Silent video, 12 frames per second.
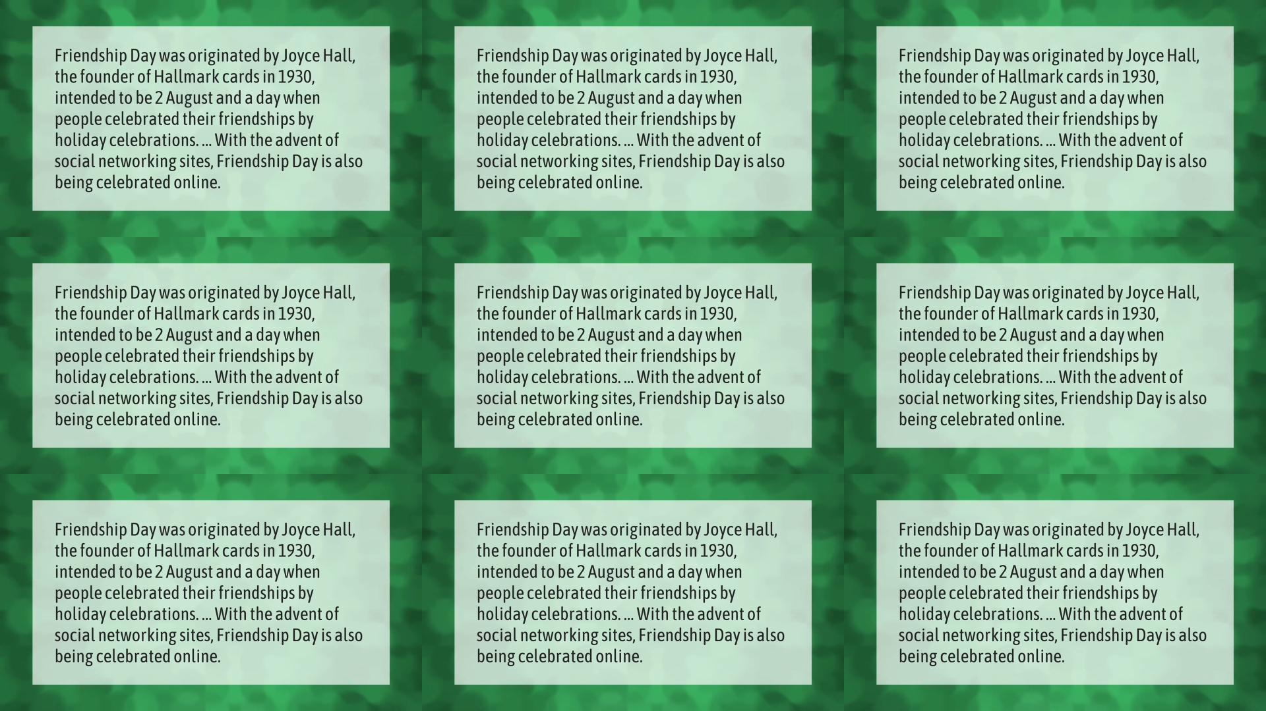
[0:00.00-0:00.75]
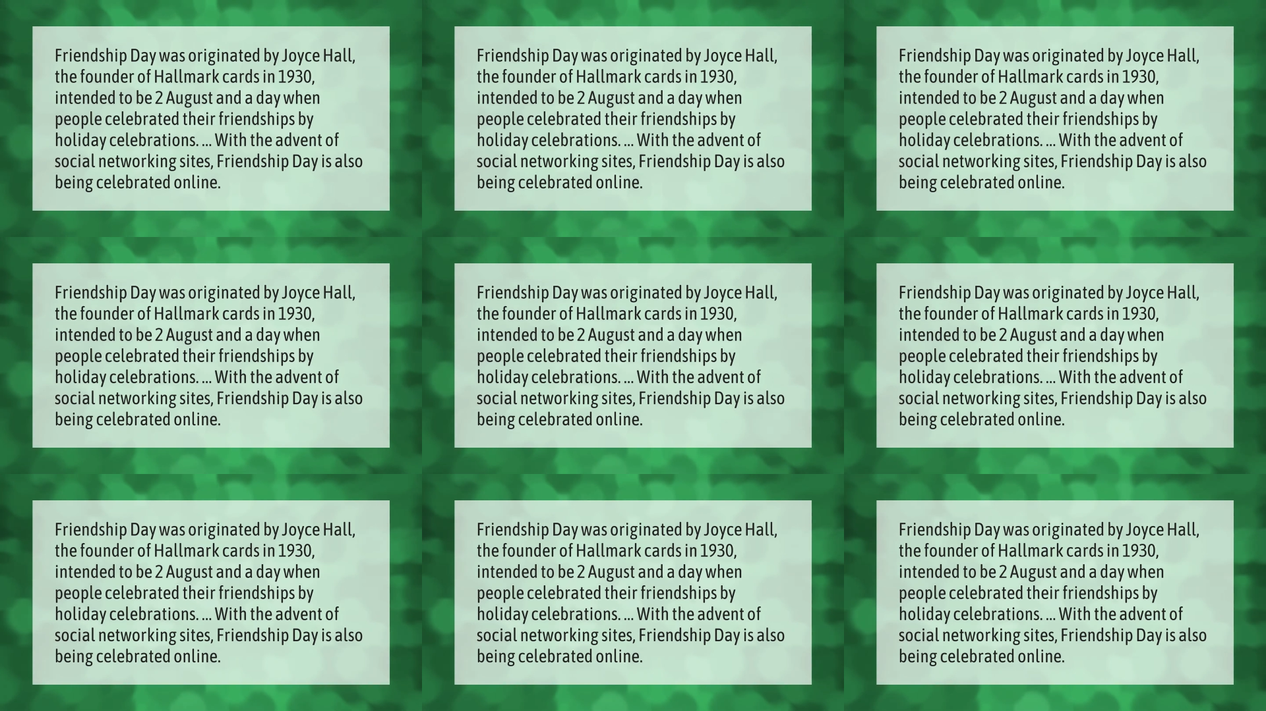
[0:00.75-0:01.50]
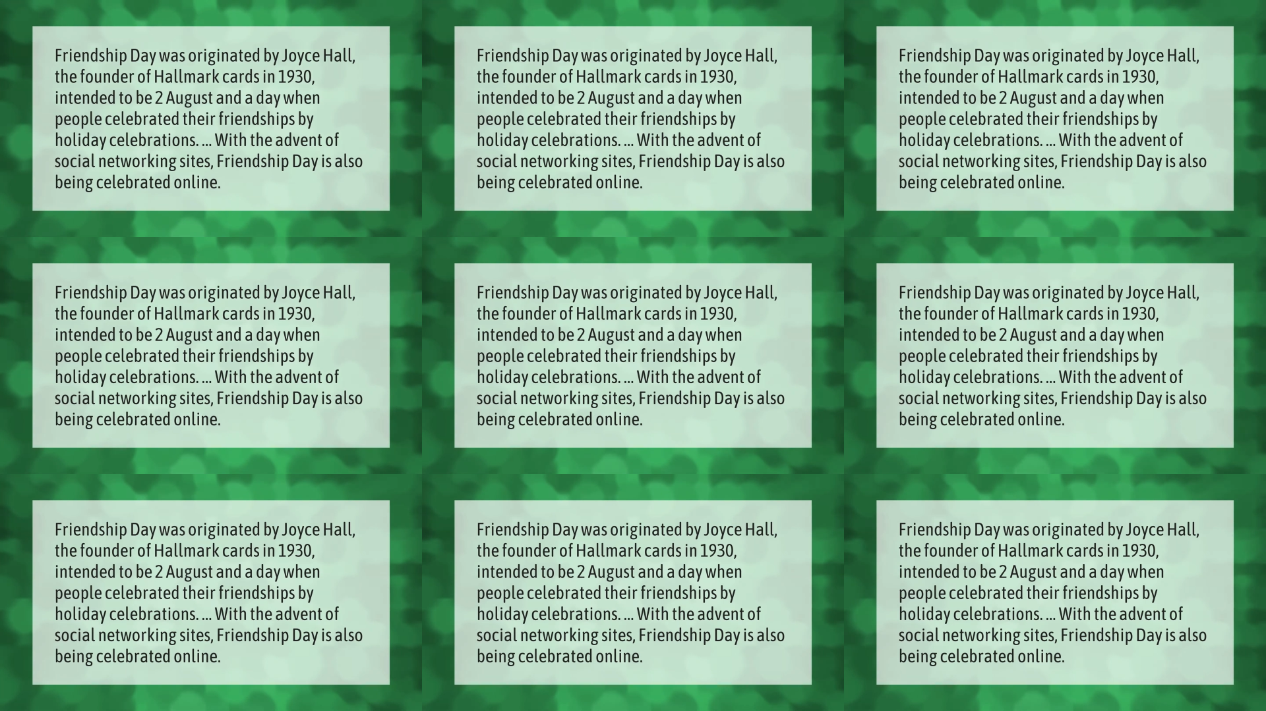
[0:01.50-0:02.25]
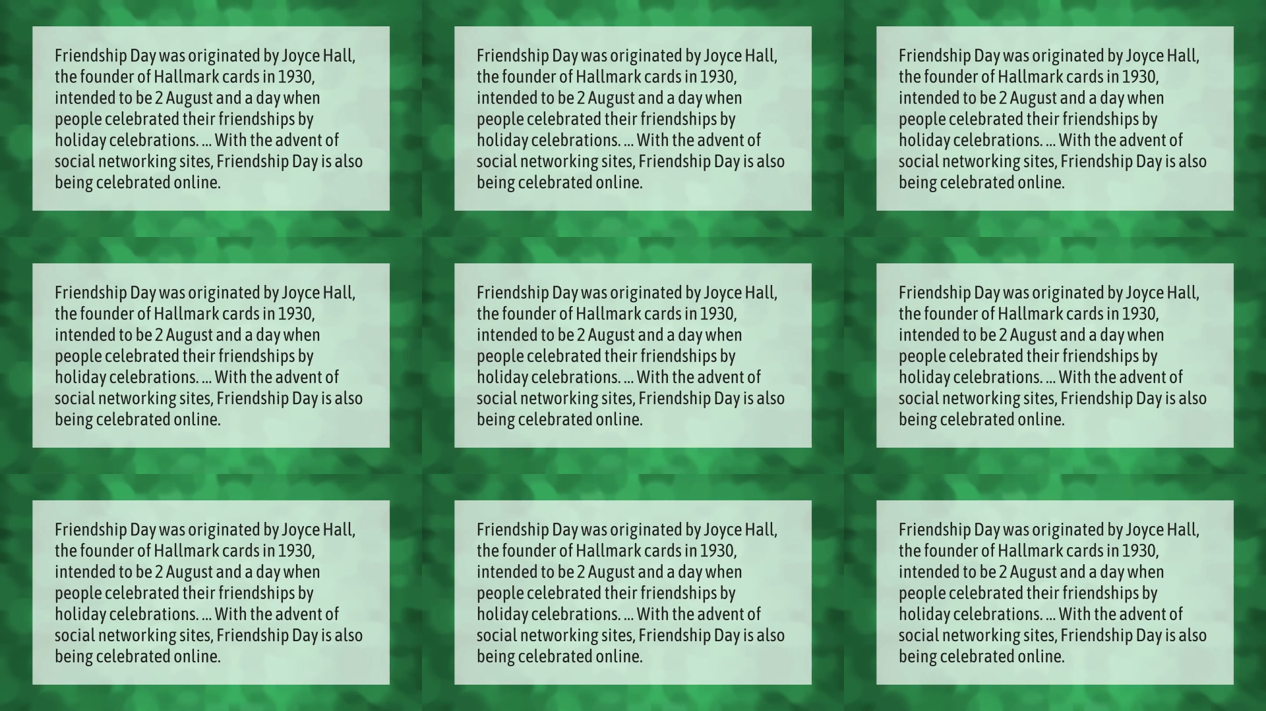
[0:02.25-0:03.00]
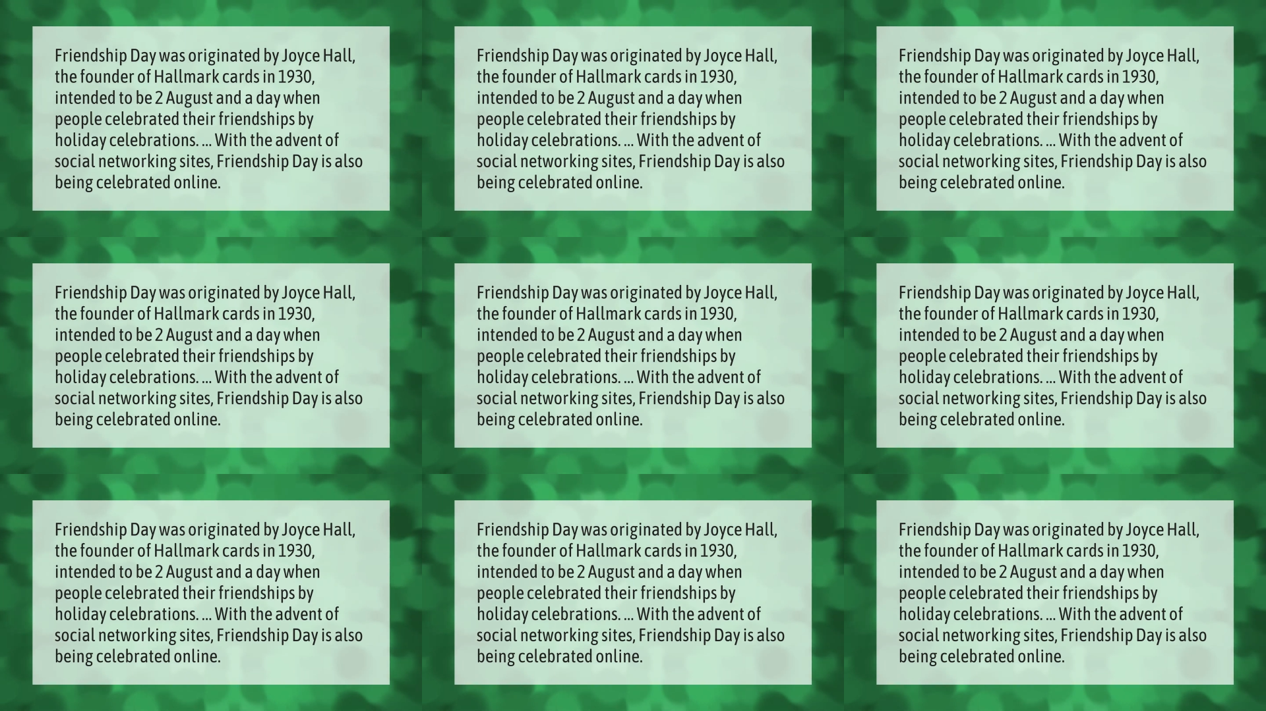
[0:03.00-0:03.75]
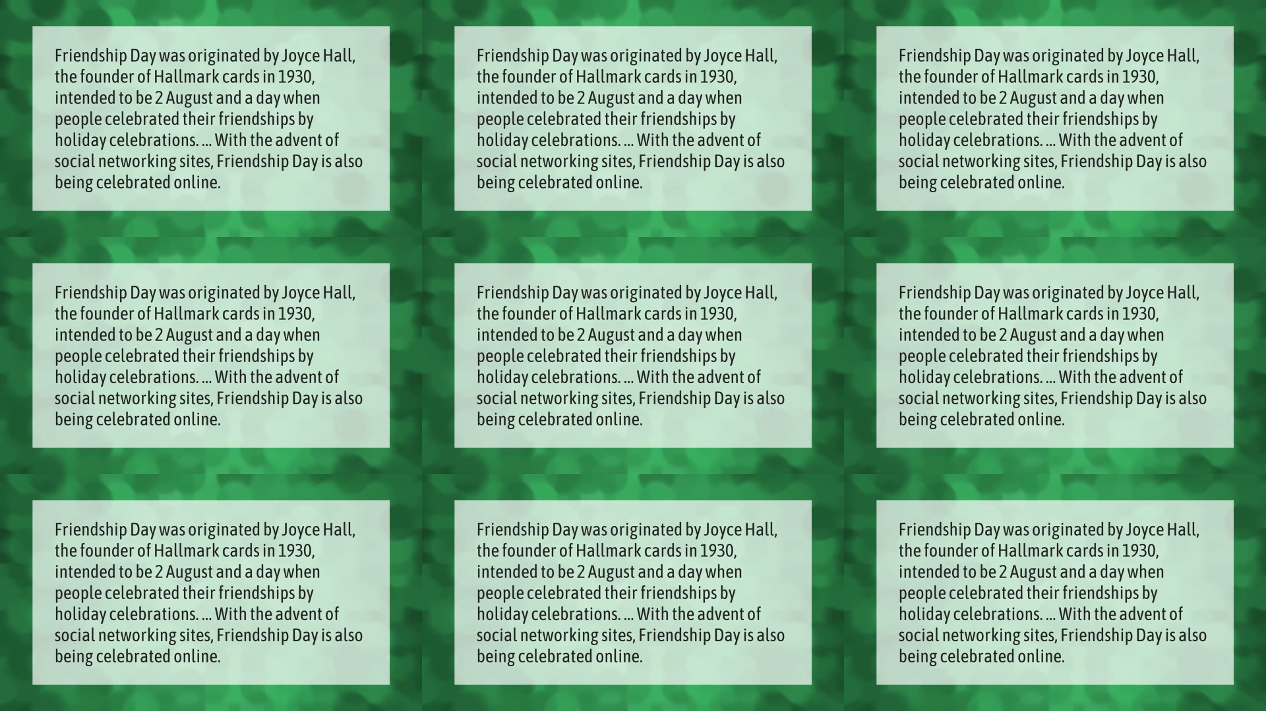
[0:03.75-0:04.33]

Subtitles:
Nobody's mouth can be seen.